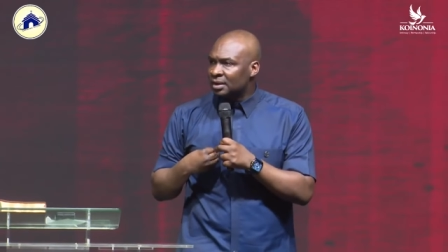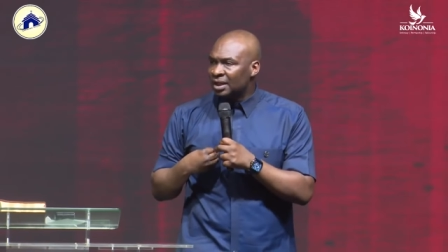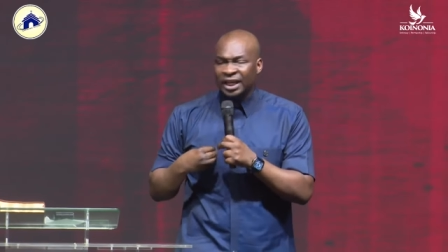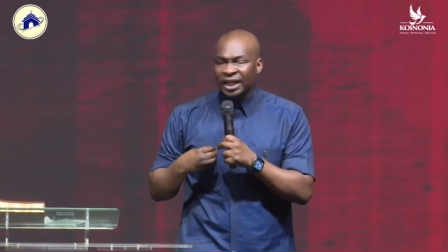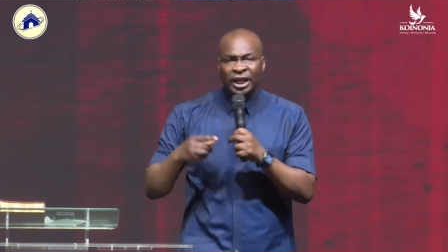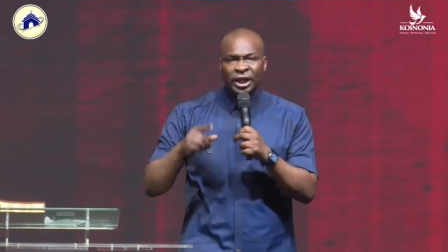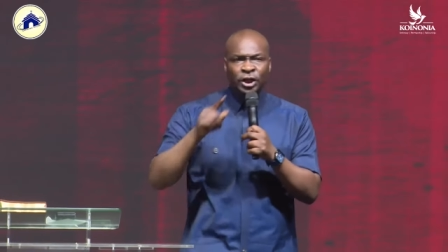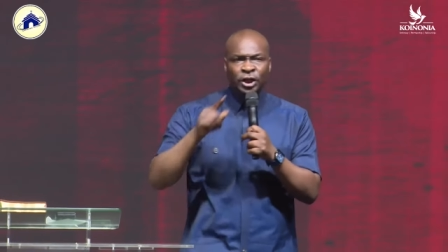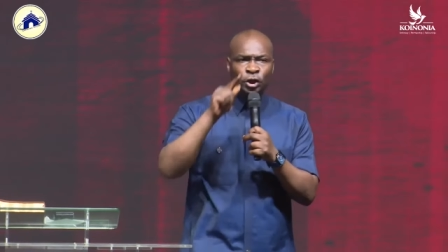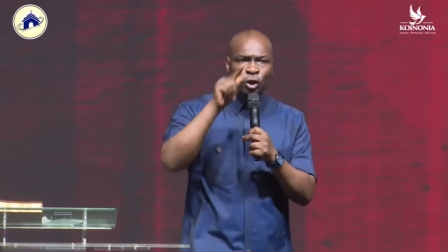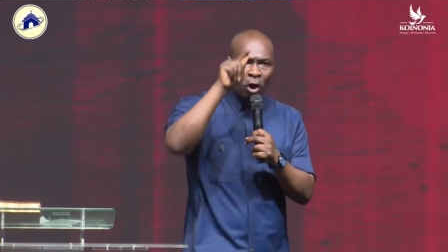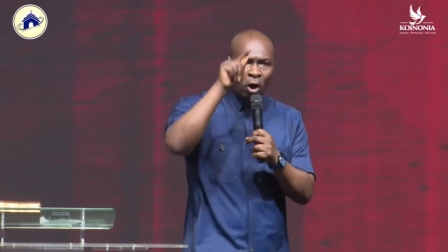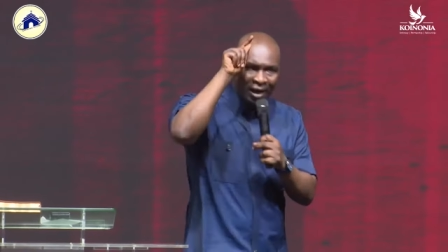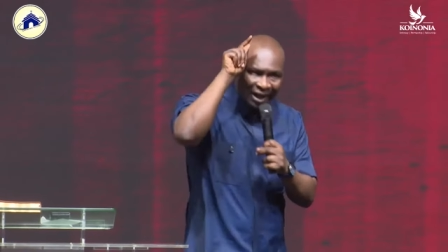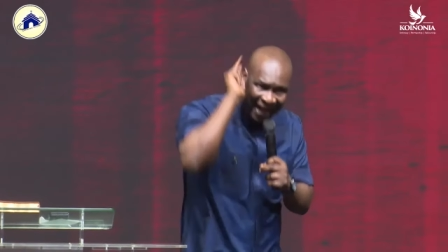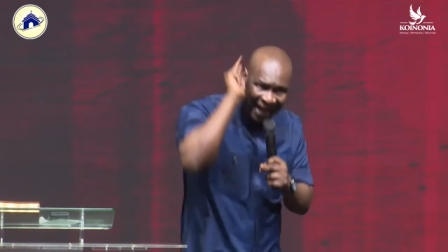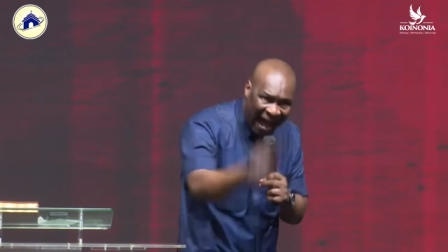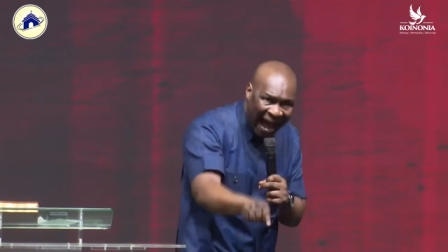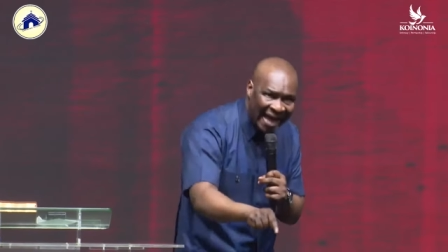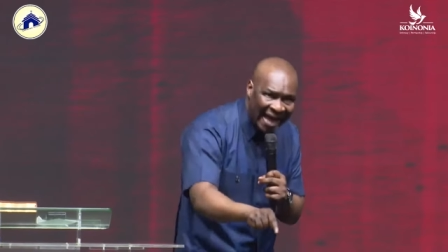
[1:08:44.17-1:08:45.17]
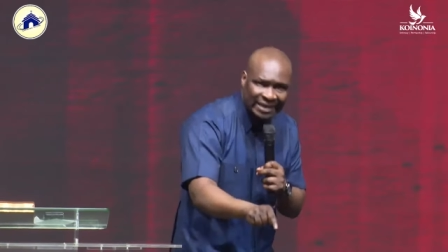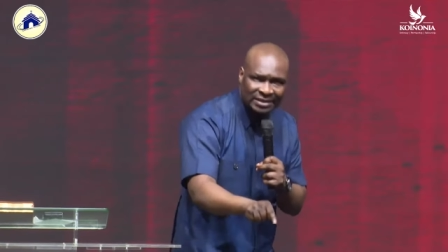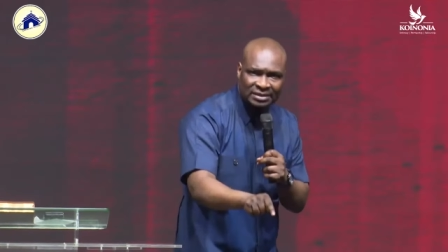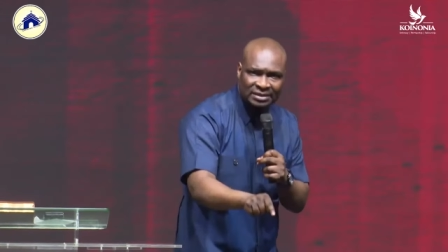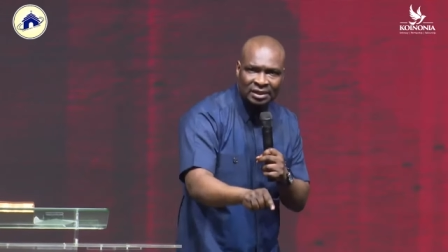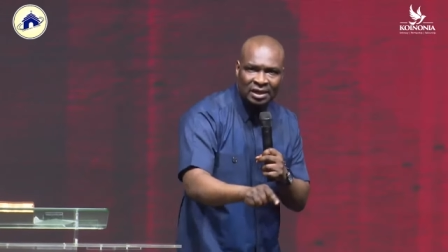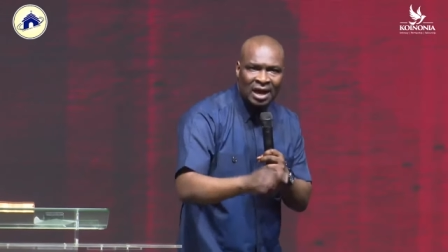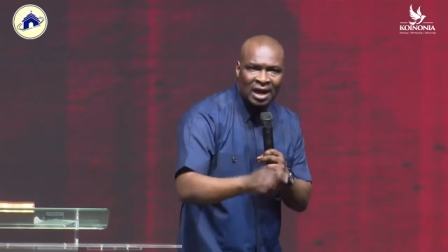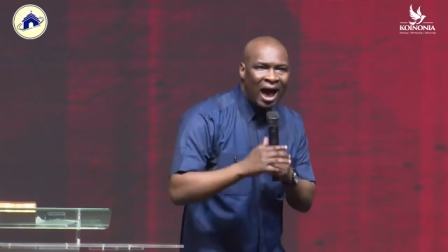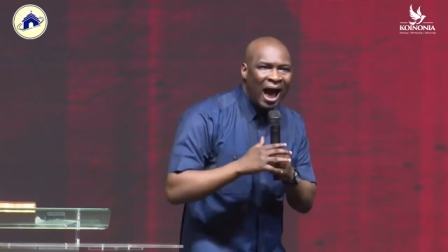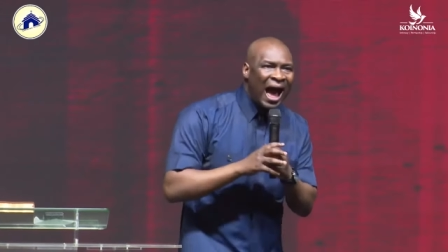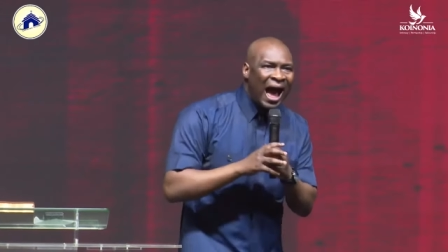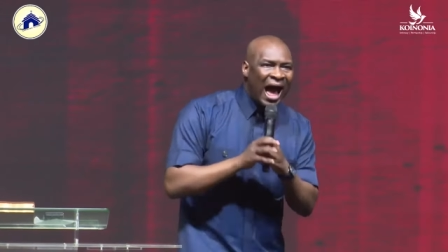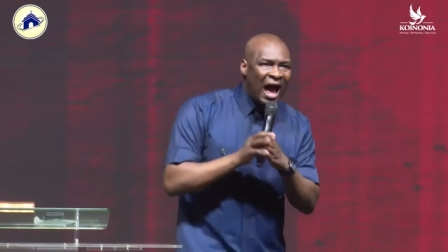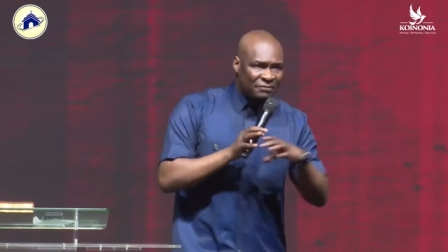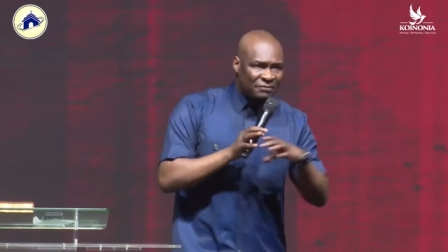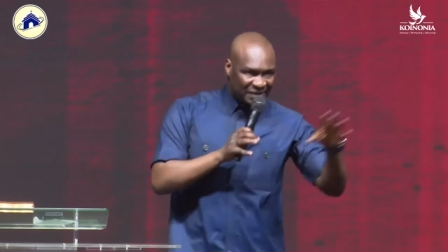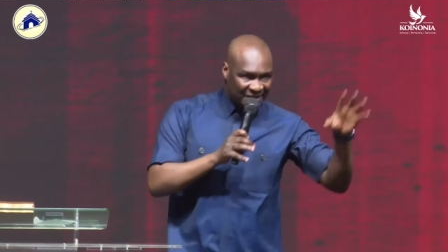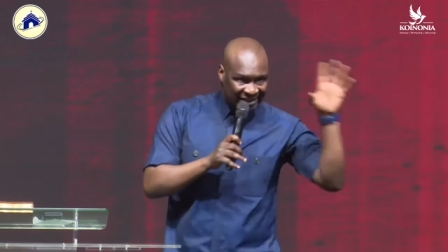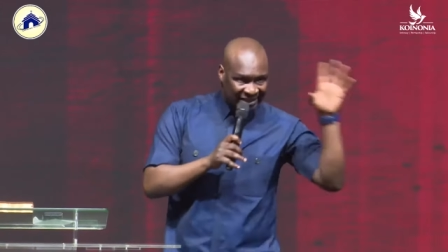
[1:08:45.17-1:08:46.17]
In your light, I
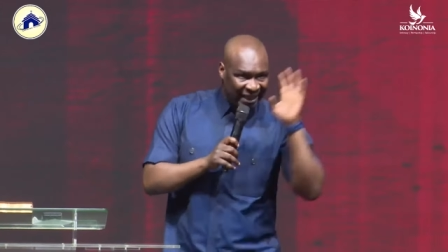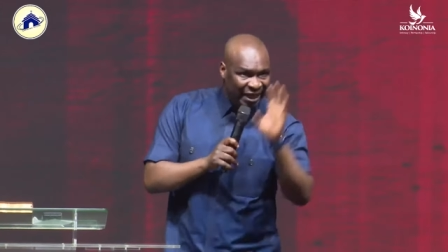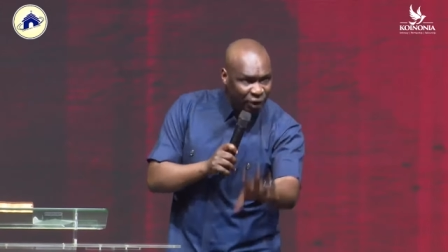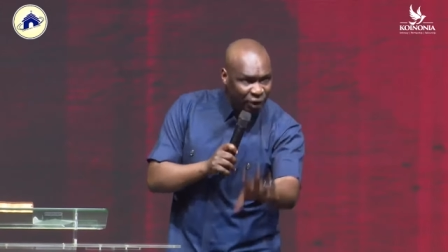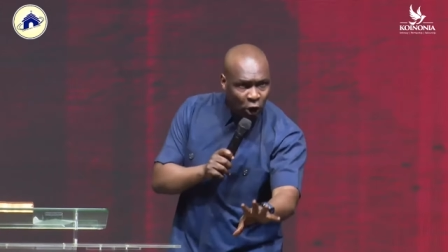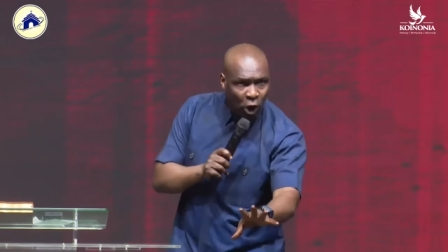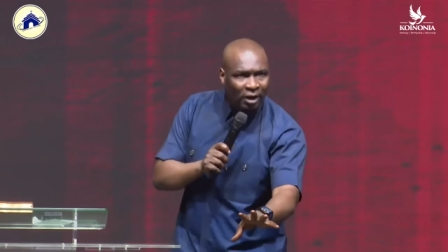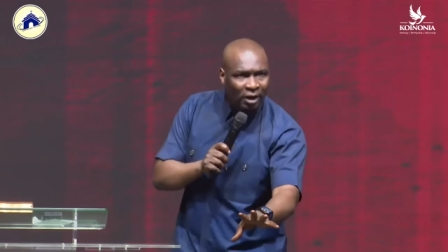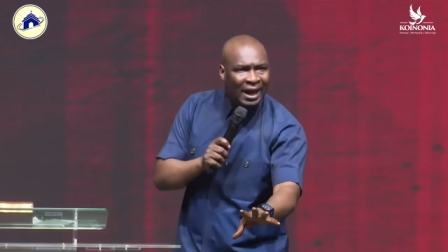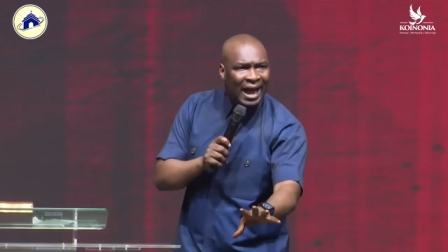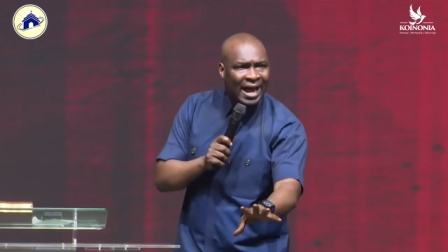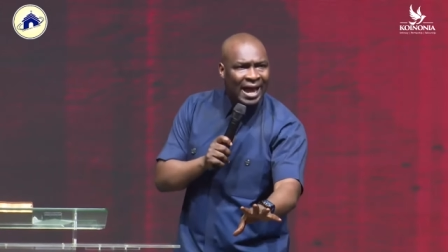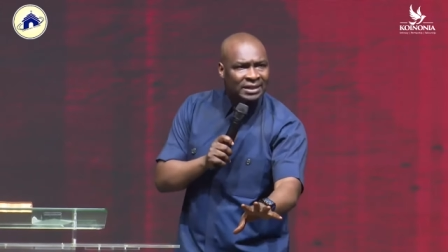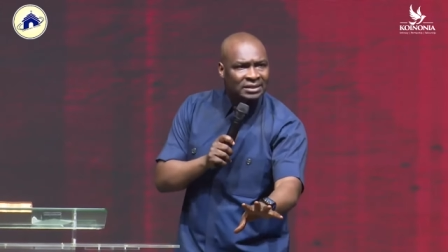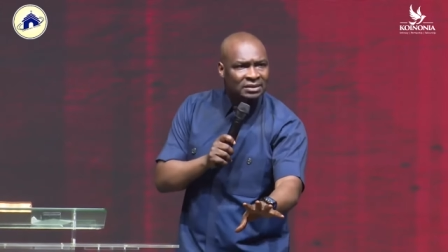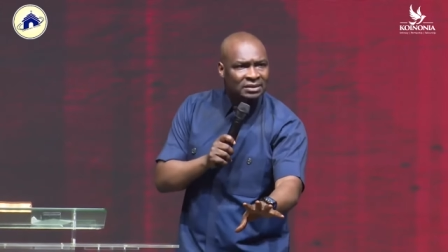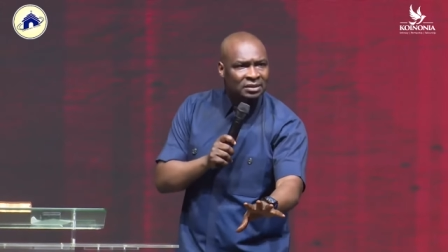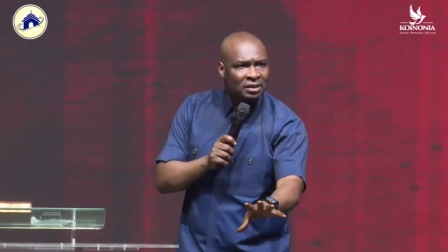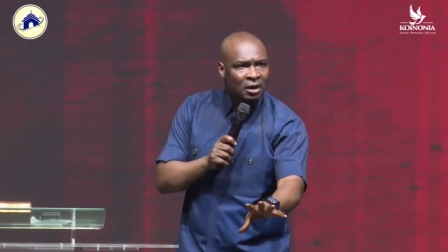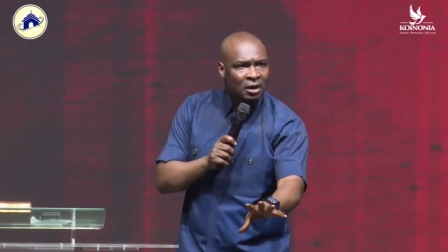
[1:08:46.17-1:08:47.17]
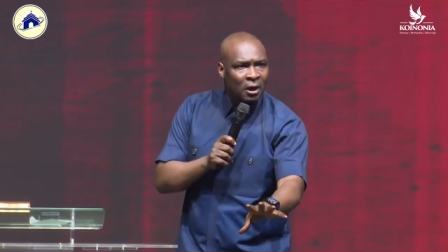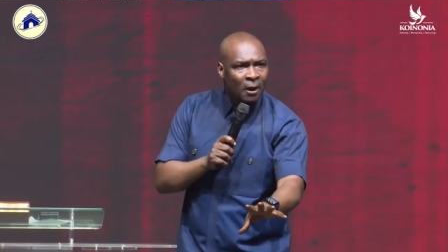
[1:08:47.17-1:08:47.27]
have seen your light,